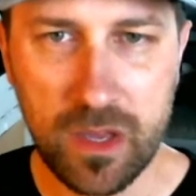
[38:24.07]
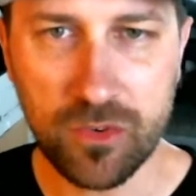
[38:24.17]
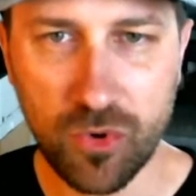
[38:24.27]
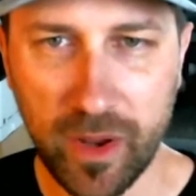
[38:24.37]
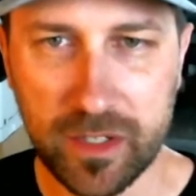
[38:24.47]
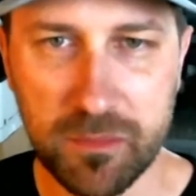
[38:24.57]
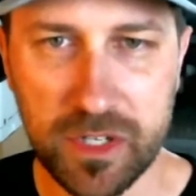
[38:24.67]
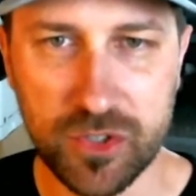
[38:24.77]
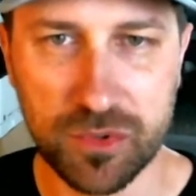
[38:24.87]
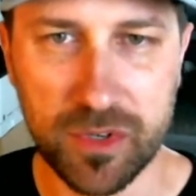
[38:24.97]
in
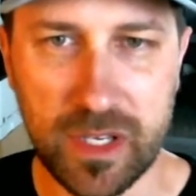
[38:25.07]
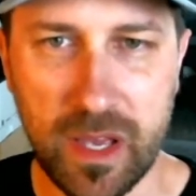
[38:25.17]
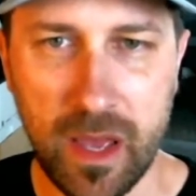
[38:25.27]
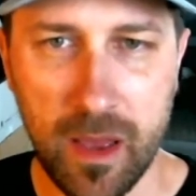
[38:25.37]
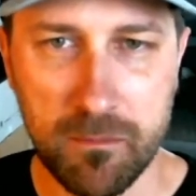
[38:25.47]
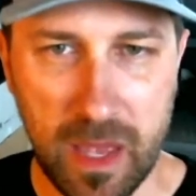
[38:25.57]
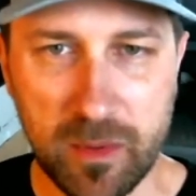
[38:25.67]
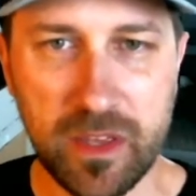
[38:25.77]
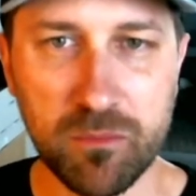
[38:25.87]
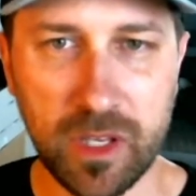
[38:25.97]
direct ministry,
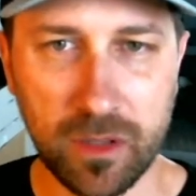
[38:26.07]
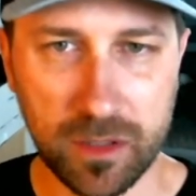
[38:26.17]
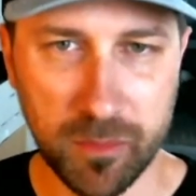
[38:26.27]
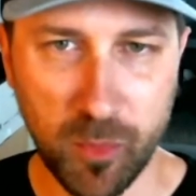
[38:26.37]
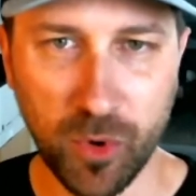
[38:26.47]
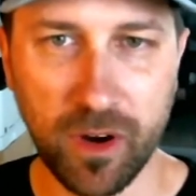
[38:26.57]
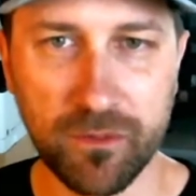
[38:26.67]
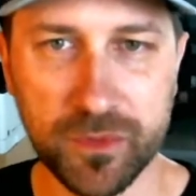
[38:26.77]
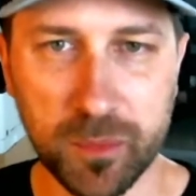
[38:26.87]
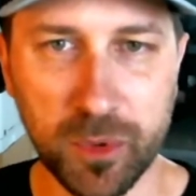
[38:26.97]
maybe even being a little bit more
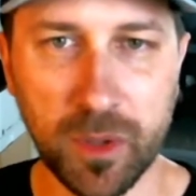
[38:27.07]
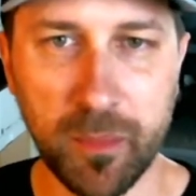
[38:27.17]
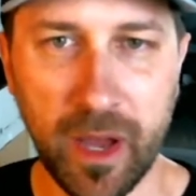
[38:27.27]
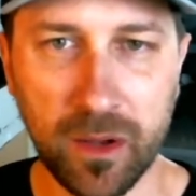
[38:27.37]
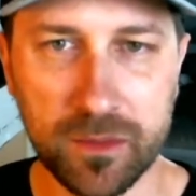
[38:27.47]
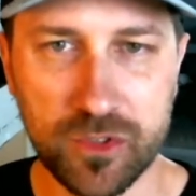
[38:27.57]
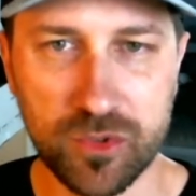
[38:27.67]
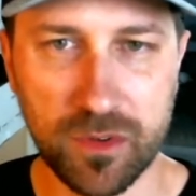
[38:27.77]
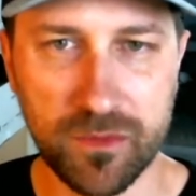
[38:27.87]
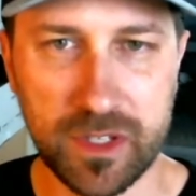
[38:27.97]
comfortable about
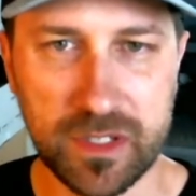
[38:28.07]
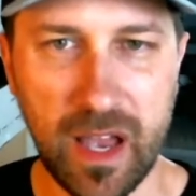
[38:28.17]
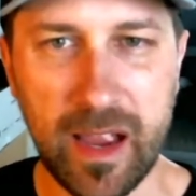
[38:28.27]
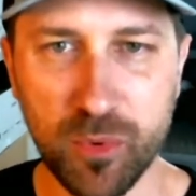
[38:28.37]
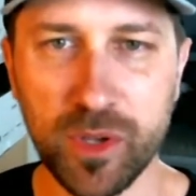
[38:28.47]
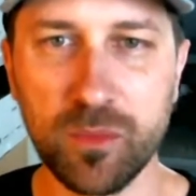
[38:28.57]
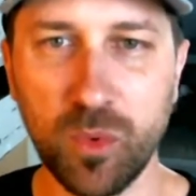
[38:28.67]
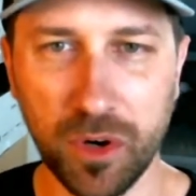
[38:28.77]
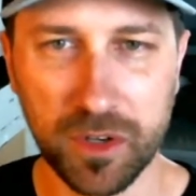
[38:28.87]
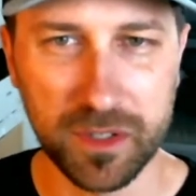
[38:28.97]
sort of this hybrid
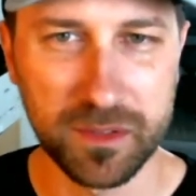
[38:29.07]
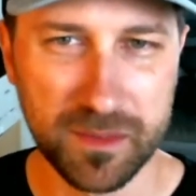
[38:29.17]
work